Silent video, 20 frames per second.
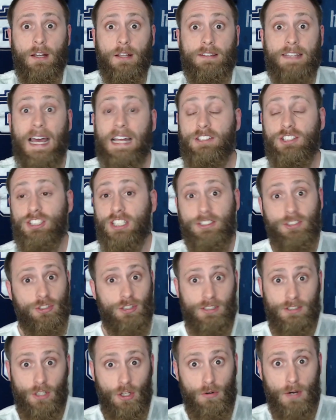That shit
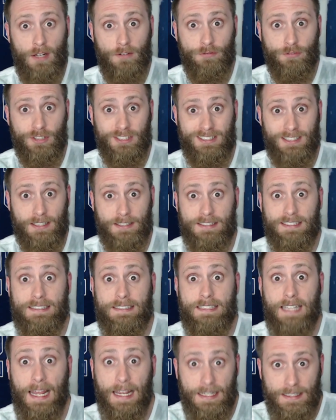shouldn't go on for 6
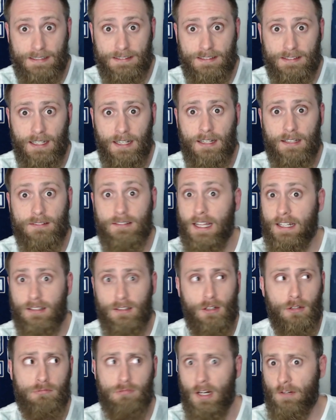days, let
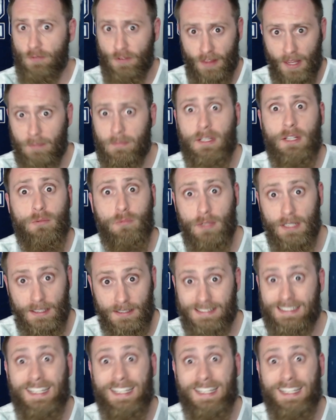alone roughly that many weeks.